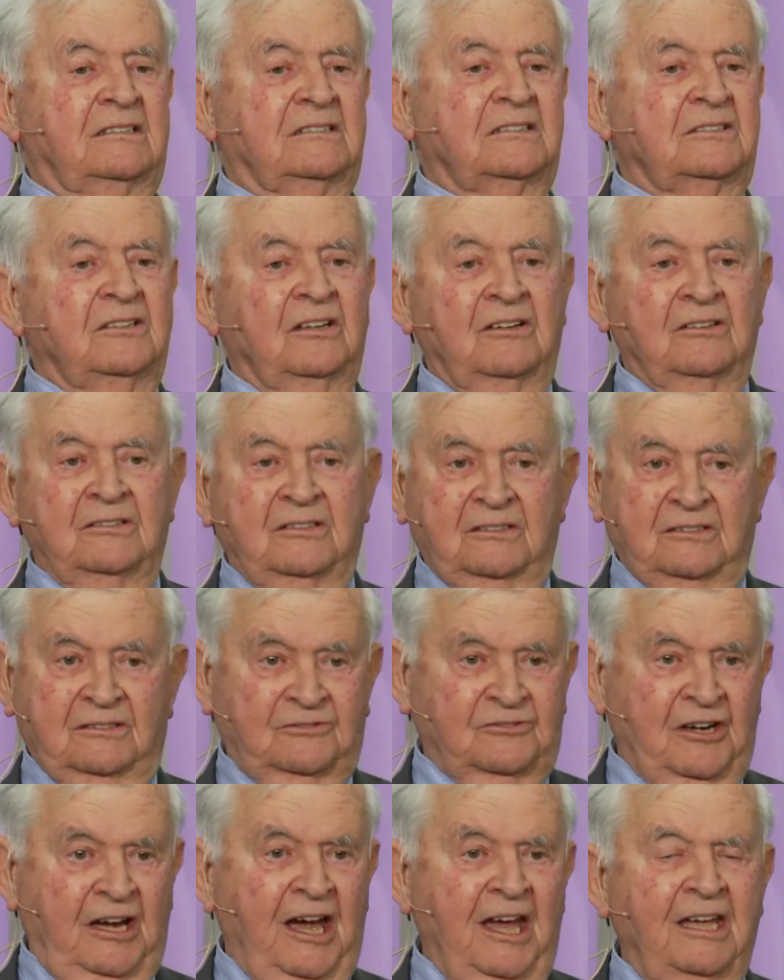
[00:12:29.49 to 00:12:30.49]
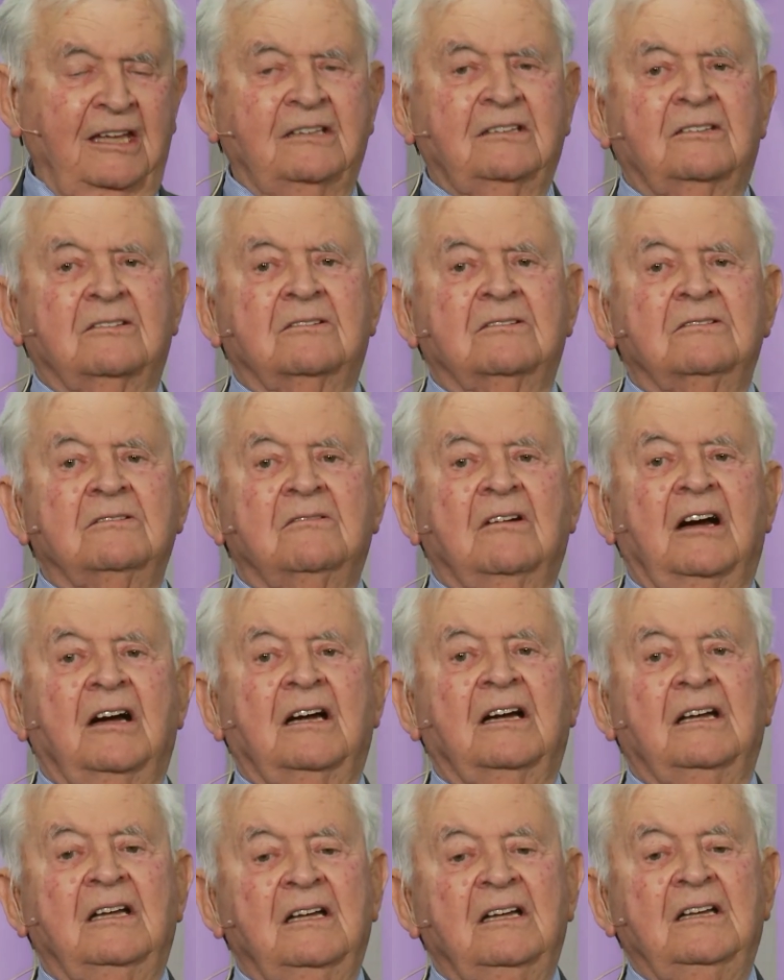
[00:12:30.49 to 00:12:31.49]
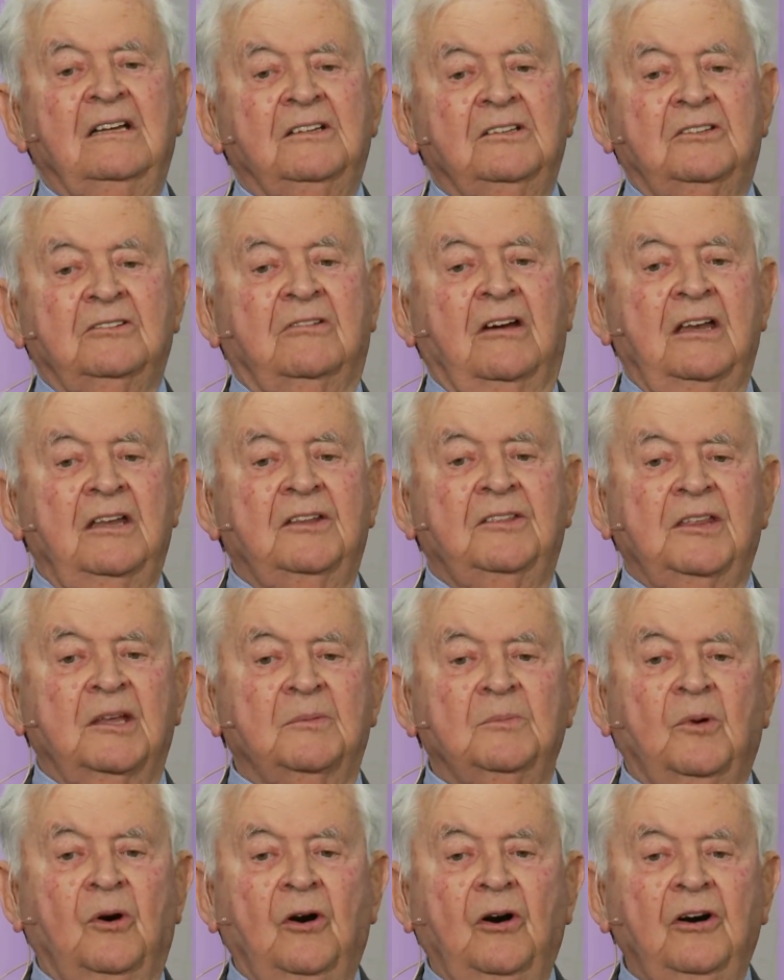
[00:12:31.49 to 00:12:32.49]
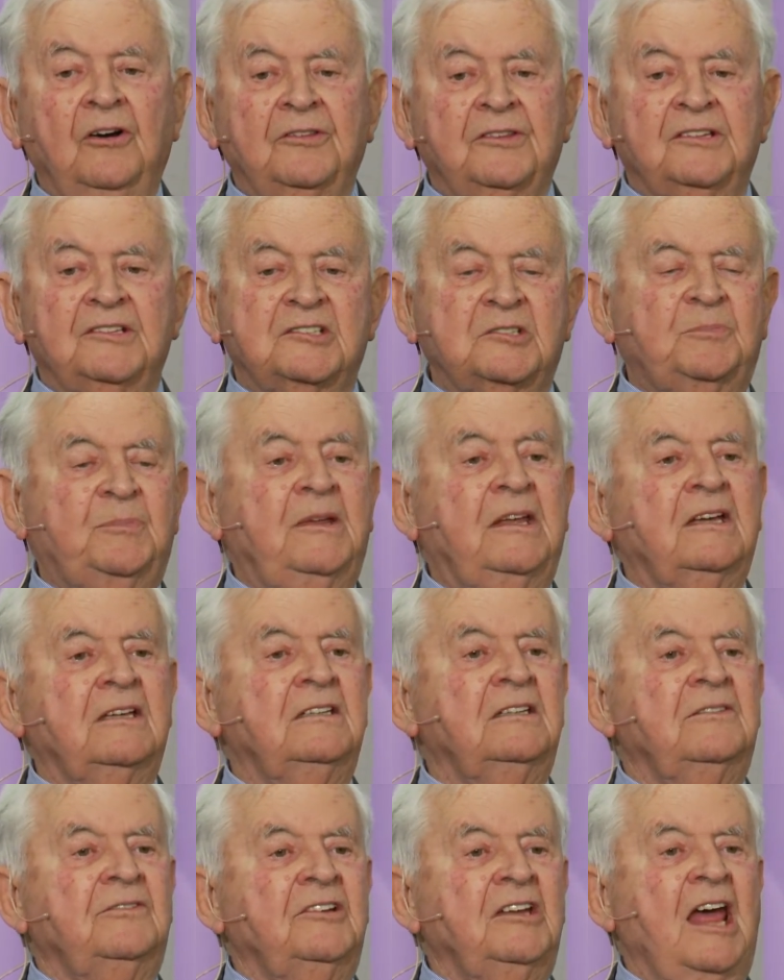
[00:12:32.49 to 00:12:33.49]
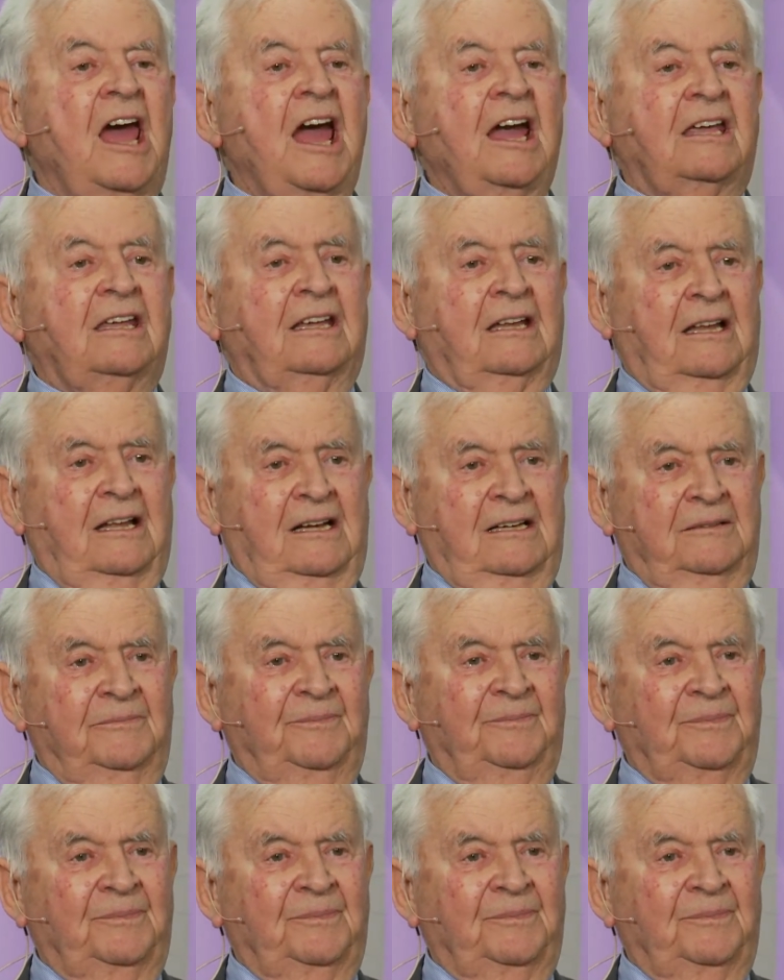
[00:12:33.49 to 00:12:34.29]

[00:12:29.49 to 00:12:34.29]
It's not trying to uh, do anything more than speak in the vernacular.